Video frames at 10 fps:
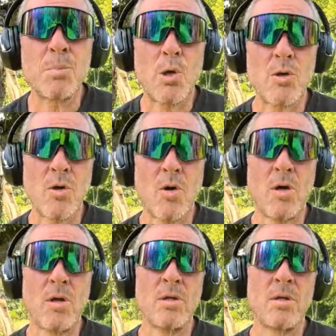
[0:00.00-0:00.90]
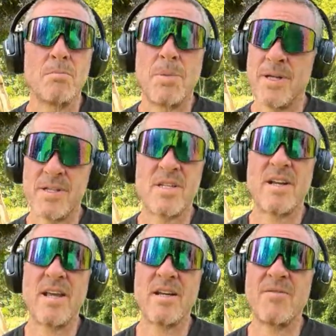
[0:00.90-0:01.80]
protocol, but it's
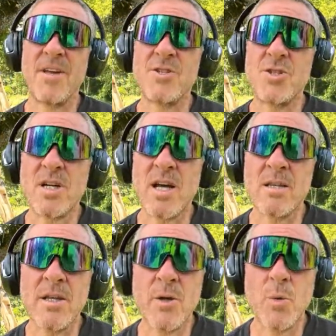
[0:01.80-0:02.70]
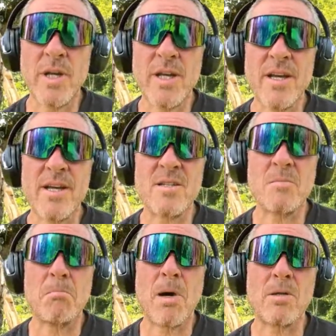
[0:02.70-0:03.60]
an innovation on Liquidity. It's
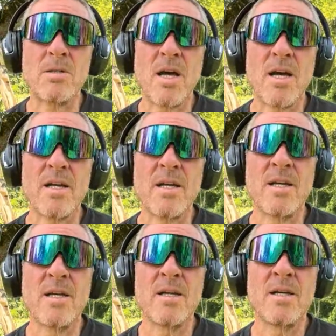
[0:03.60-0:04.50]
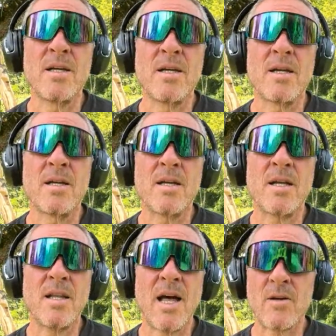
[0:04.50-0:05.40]
a
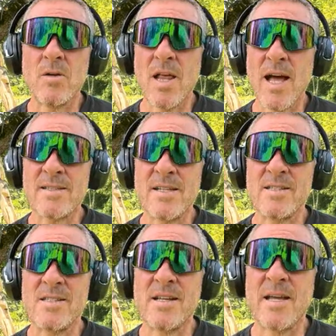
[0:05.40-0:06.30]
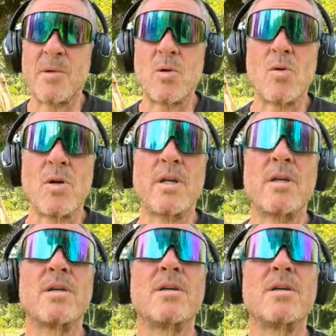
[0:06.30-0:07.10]
multi-collateral asset stablecoin.